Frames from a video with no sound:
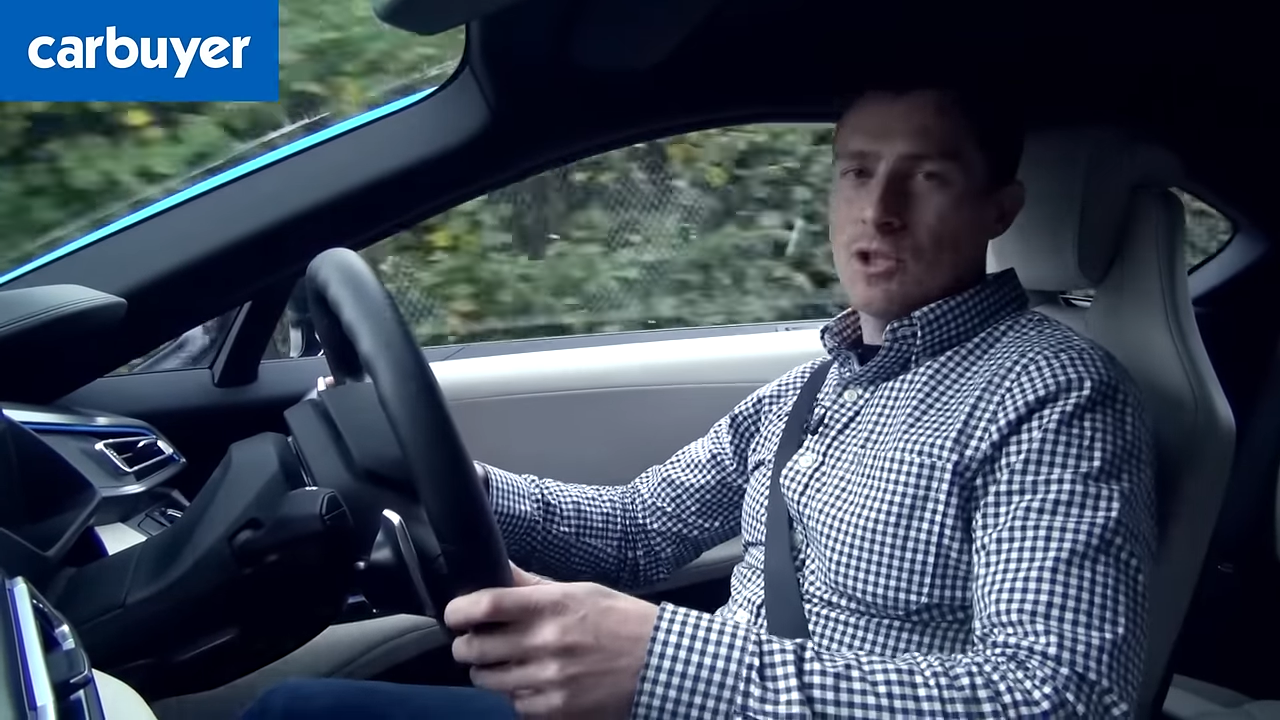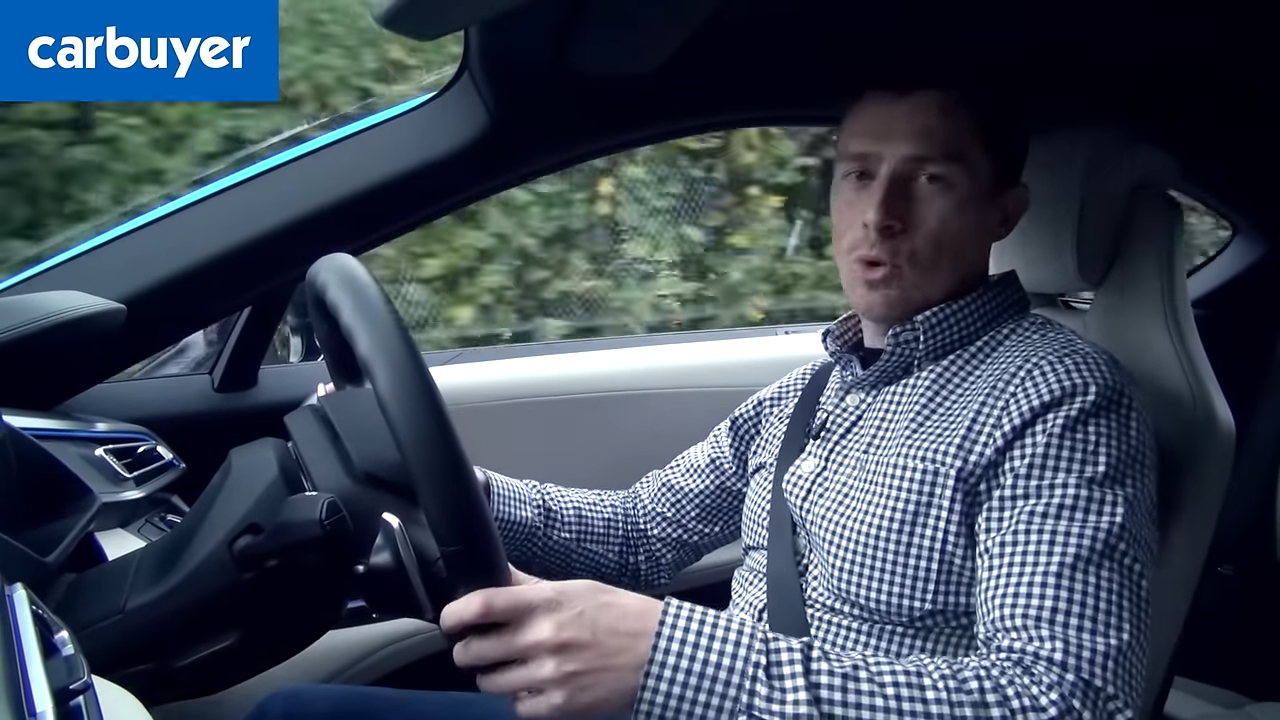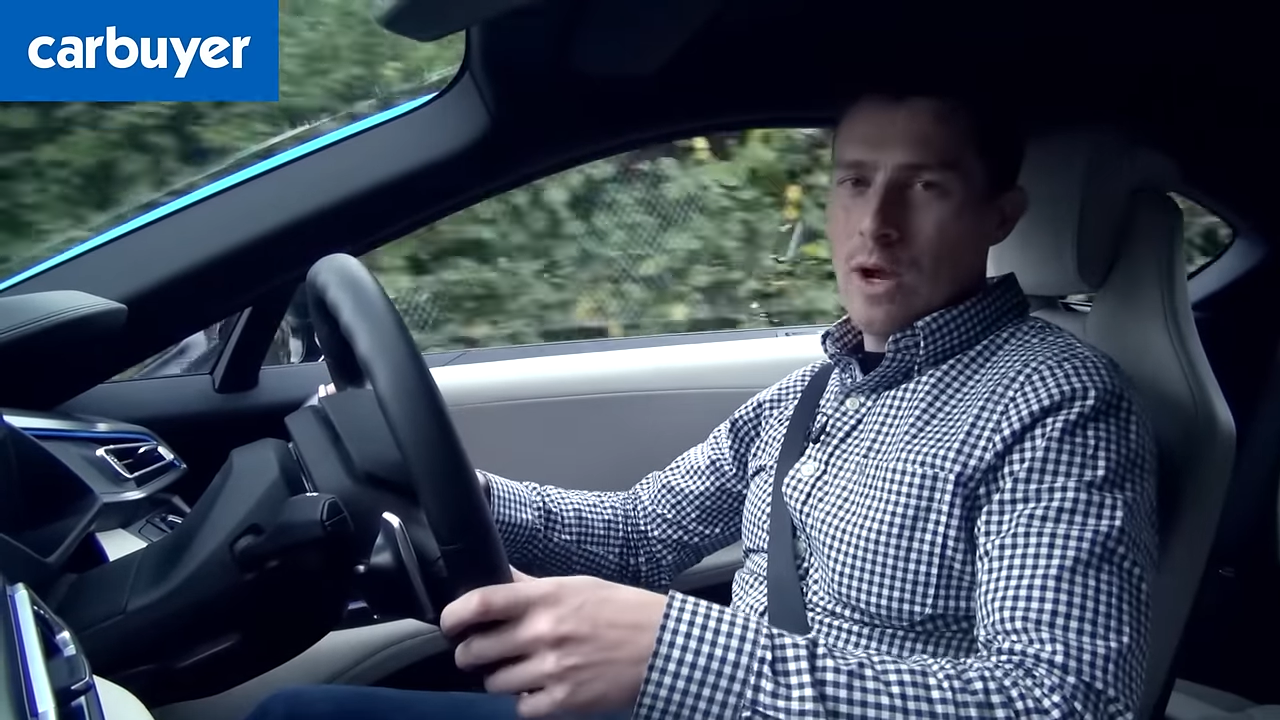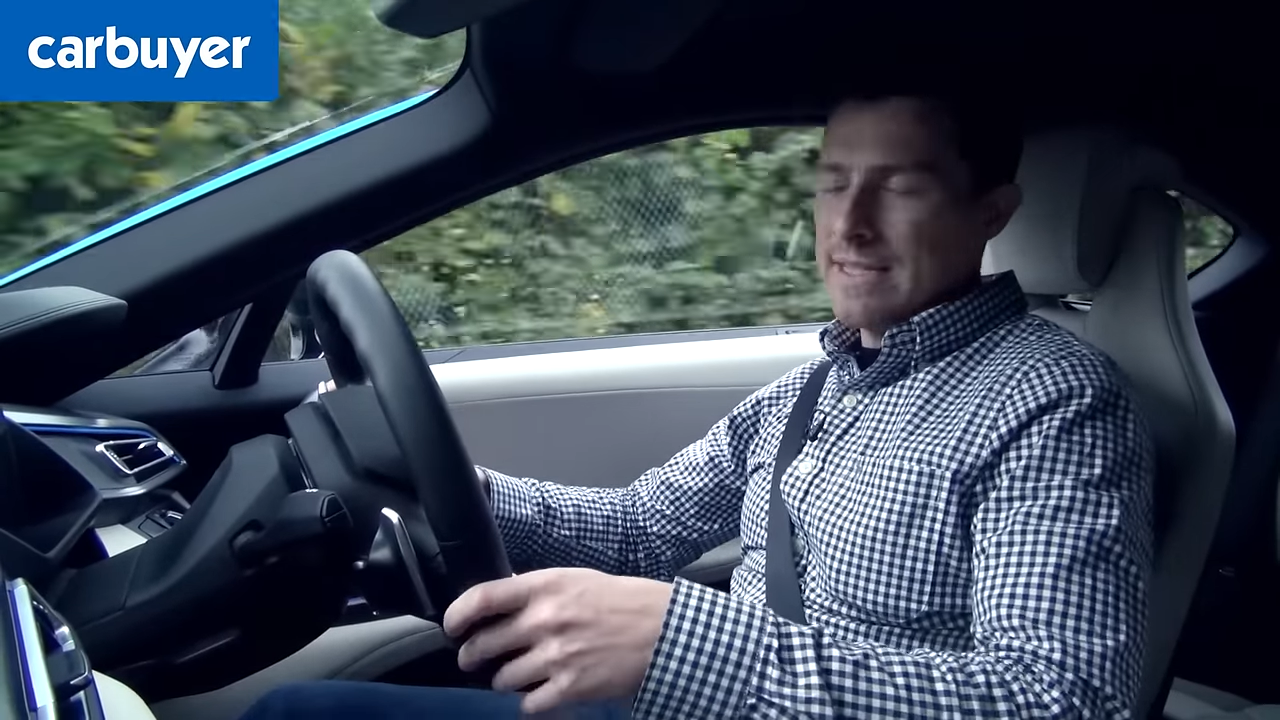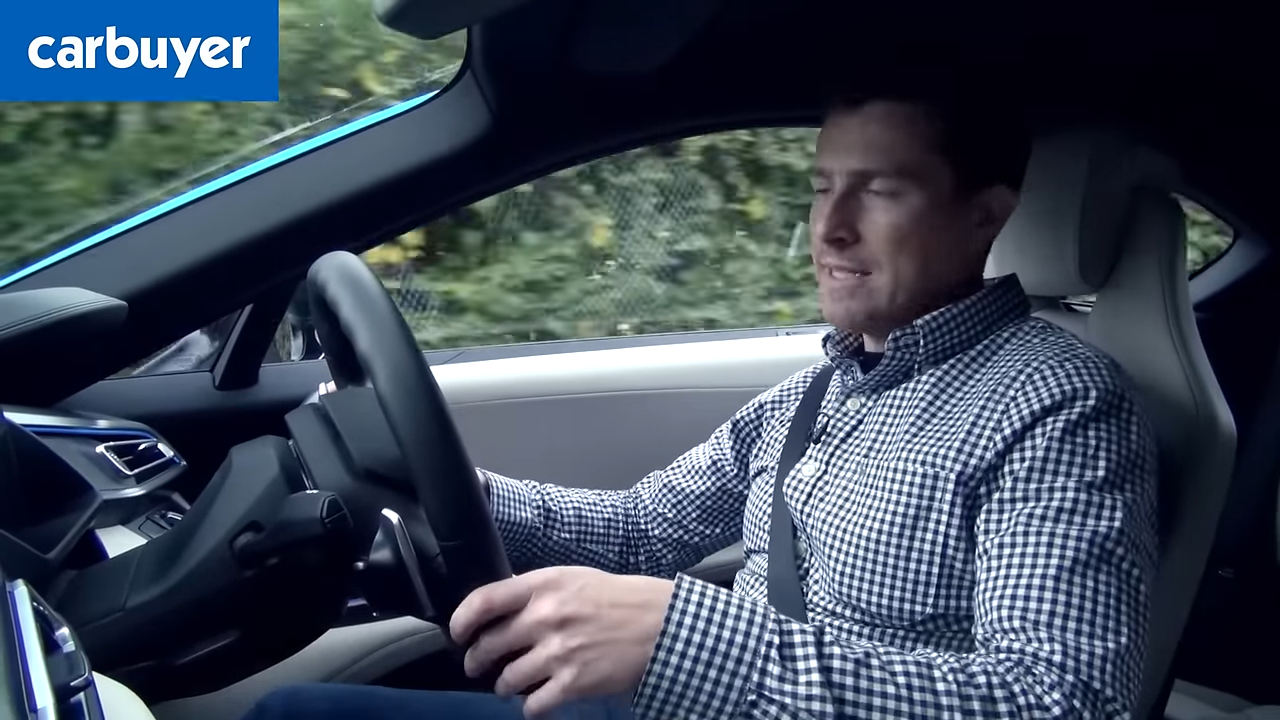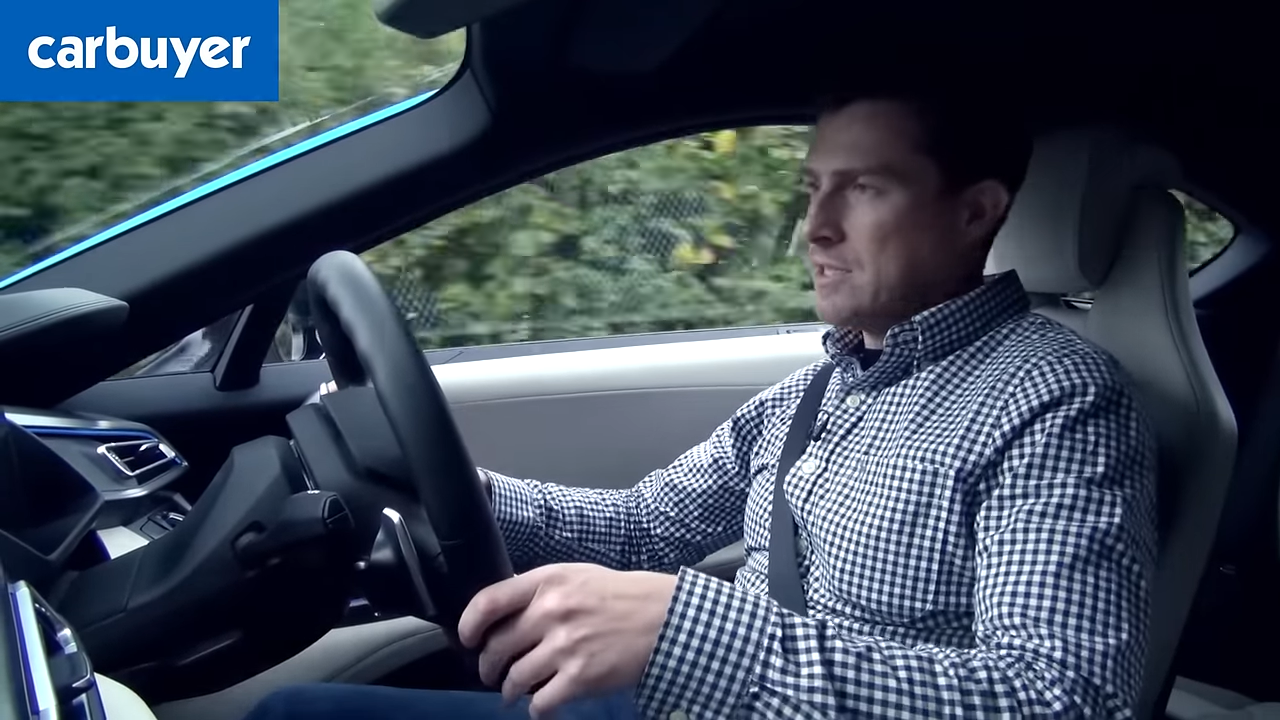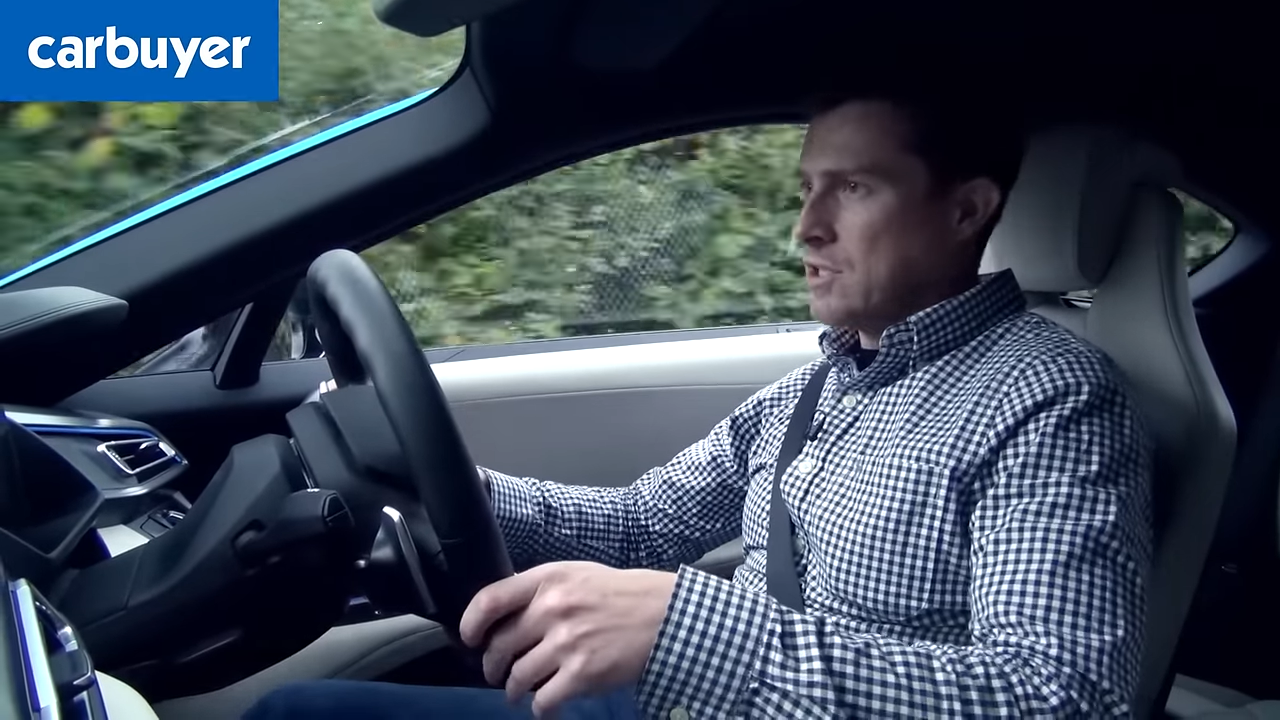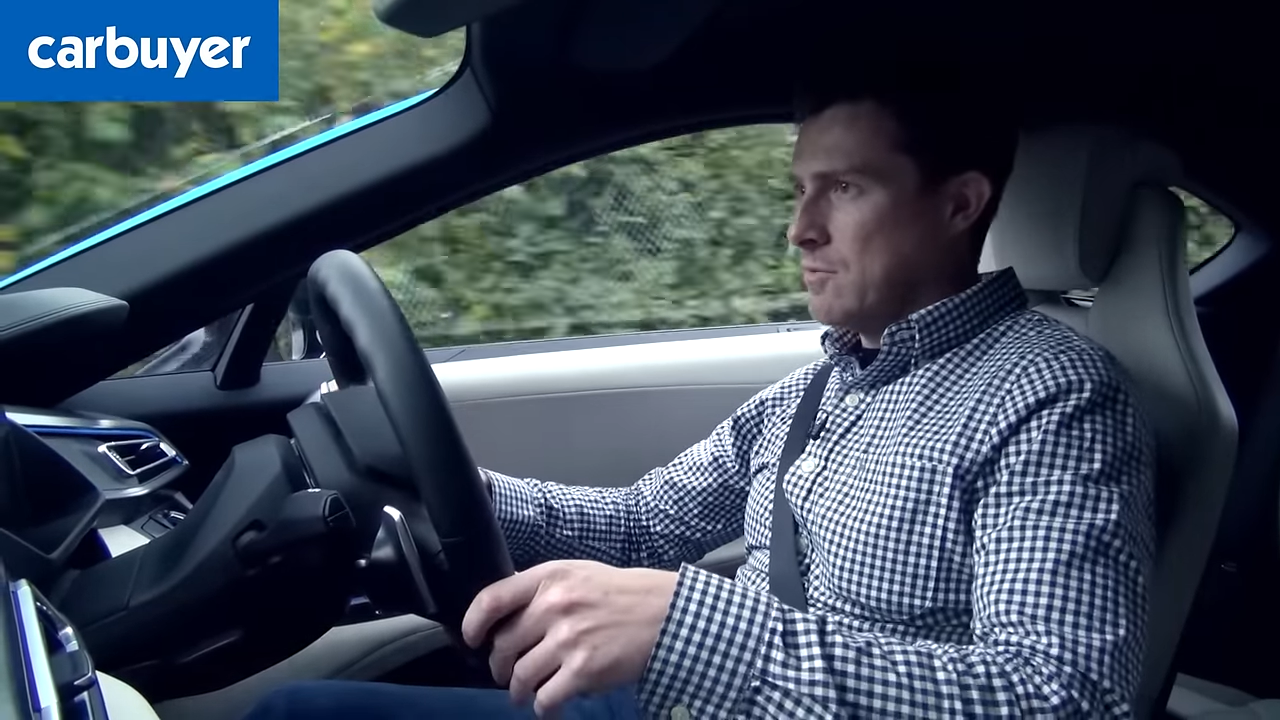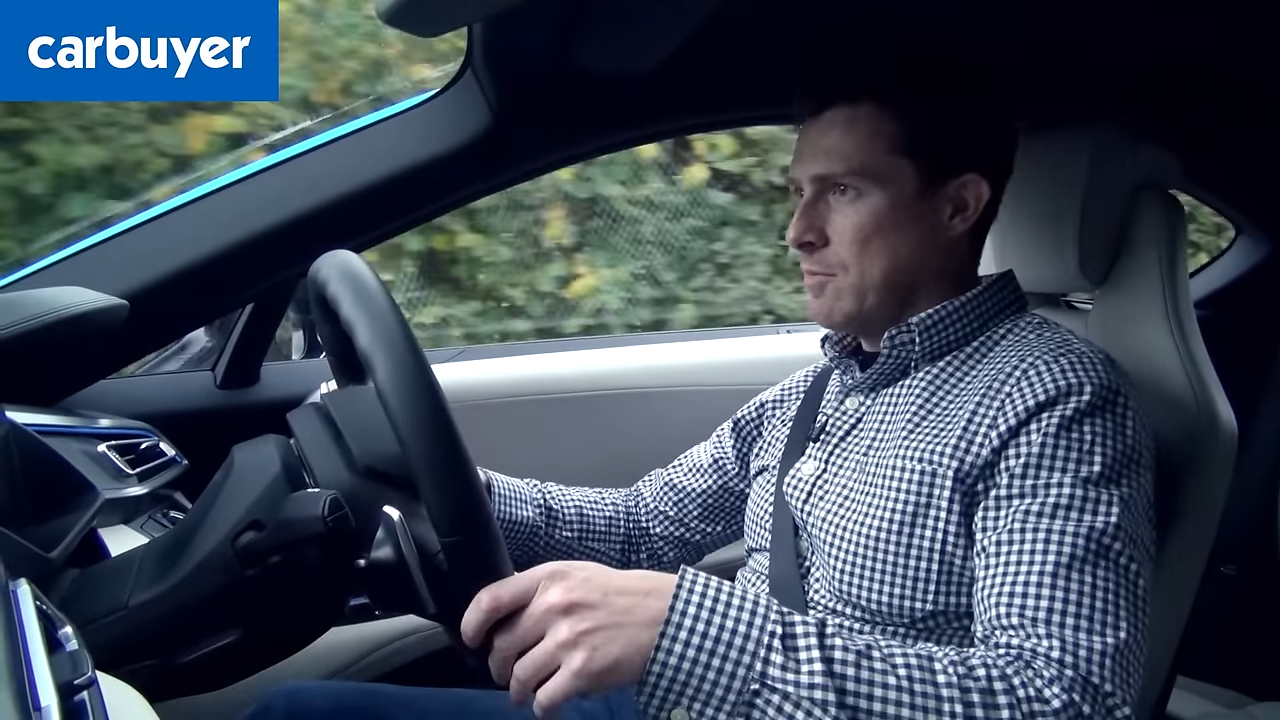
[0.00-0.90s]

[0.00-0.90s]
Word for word: twenty-two